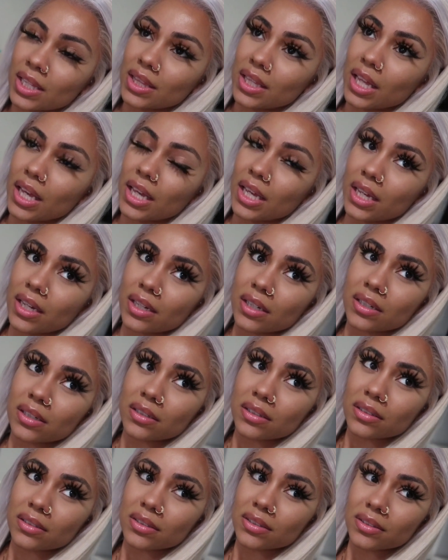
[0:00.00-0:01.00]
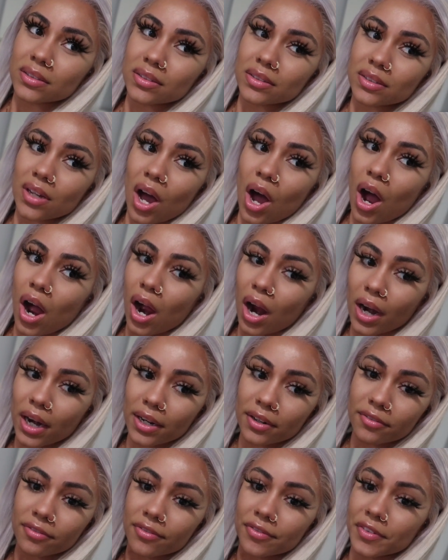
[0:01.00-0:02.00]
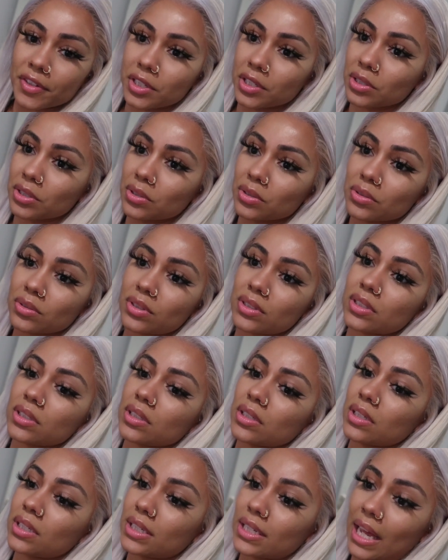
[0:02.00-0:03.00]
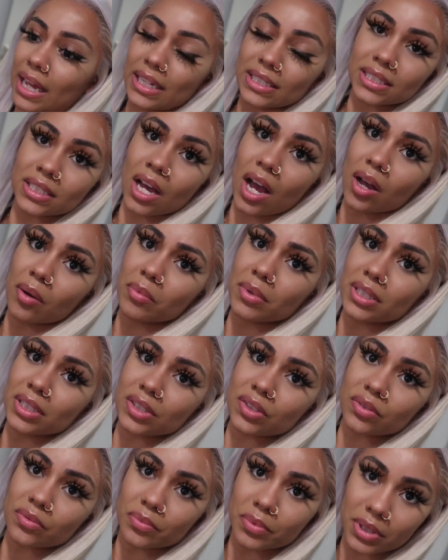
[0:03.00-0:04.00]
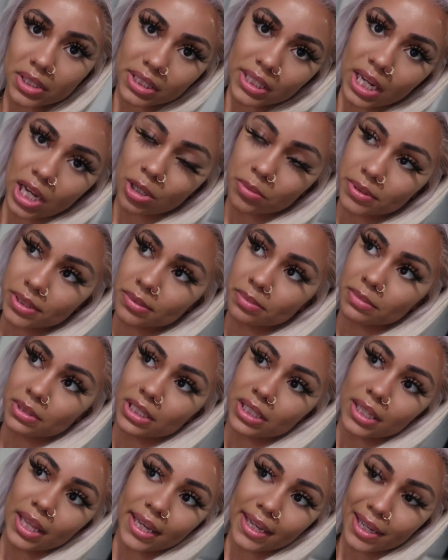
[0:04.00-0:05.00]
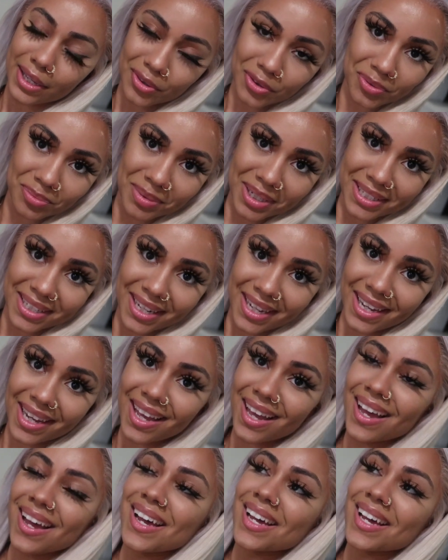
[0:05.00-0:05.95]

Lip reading: like heart-filled nice comments really helps me like get through my day.